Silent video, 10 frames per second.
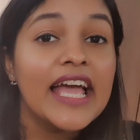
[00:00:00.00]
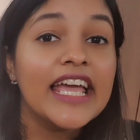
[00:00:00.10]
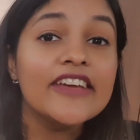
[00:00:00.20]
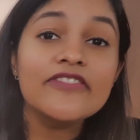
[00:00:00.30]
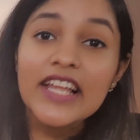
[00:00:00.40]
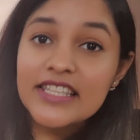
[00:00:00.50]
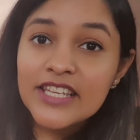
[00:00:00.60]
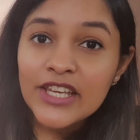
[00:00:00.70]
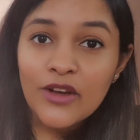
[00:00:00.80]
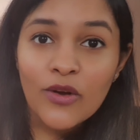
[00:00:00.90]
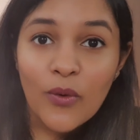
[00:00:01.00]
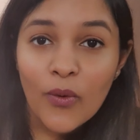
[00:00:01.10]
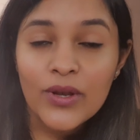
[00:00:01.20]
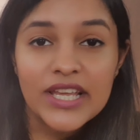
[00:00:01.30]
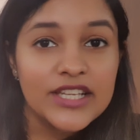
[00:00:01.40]
if let's say your
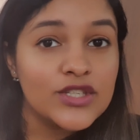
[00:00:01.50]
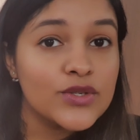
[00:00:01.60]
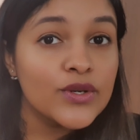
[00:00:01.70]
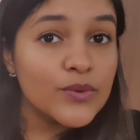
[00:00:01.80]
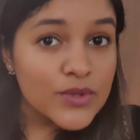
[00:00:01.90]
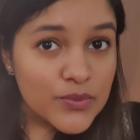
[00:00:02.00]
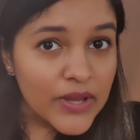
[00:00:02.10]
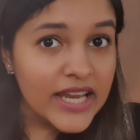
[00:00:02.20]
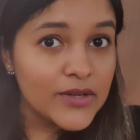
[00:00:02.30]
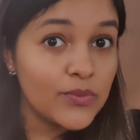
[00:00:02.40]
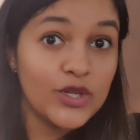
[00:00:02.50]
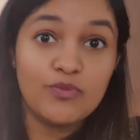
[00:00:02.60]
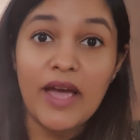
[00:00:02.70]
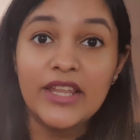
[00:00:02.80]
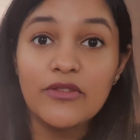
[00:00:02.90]
goal is to lose weight,
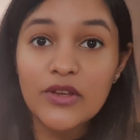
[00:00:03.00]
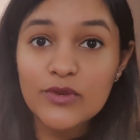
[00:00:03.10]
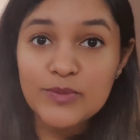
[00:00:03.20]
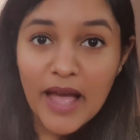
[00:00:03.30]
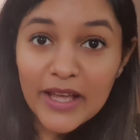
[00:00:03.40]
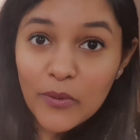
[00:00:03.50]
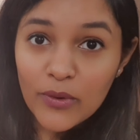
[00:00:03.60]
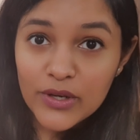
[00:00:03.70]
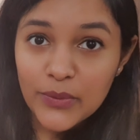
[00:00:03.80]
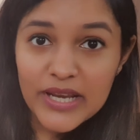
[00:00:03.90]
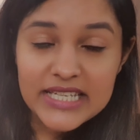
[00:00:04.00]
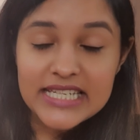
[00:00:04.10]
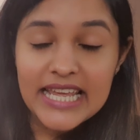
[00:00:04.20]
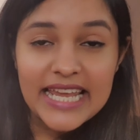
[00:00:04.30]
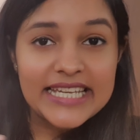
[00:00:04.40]
which by the way was my goal in
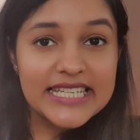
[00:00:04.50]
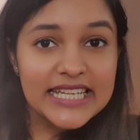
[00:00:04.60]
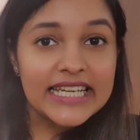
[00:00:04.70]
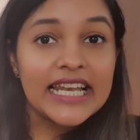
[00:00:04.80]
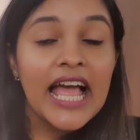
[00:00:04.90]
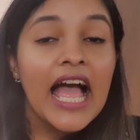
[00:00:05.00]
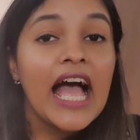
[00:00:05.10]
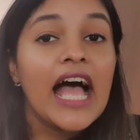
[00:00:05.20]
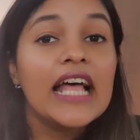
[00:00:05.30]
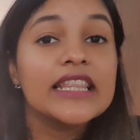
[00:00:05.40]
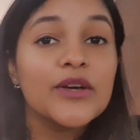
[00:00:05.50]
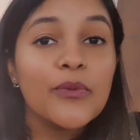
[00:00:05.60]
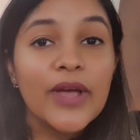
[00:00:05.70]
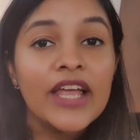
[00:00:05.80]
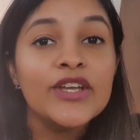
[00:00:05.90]
2018, the
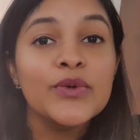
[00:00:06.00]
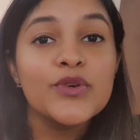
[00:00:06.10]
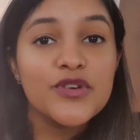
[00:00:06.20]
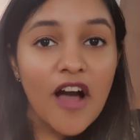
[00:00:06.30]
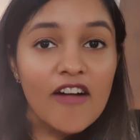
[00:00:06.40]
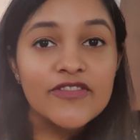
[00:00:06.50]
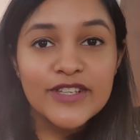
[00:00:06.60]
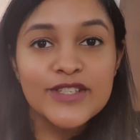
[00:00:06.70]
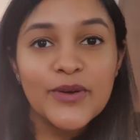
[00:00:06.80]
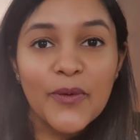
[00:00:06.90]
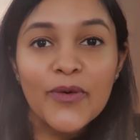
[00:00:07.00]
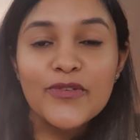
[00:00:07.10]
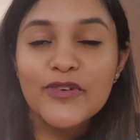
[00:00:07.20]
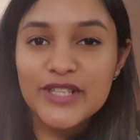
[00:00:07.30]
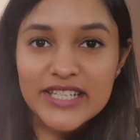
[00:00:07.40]
way to draft this goal
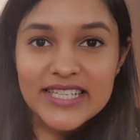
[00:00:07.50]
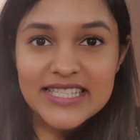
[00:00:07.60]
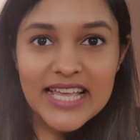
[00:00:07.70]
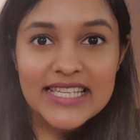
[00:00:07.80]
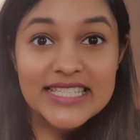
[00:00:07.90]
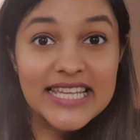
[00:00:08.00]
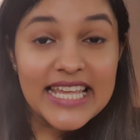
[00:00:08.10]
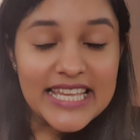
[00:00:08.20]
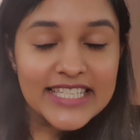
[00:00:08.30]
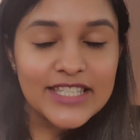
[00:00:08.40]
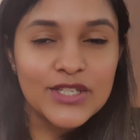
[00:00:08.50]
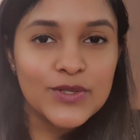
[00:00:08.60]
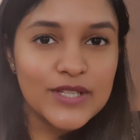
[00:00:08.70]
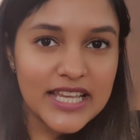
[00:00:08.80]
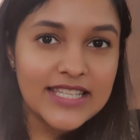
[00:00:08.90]
for success is
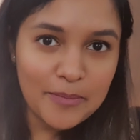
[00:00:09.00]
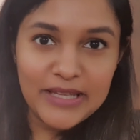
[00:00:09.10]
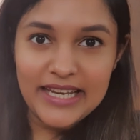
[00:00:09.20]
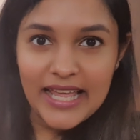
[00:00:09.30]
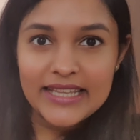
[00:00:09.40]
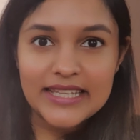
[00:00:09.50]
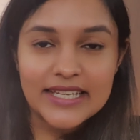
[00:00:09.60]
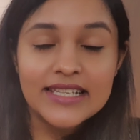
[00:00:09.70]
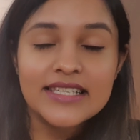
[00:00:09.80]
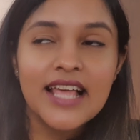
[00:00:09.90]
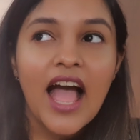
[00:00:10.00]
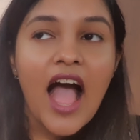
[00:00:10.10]
to say something like this: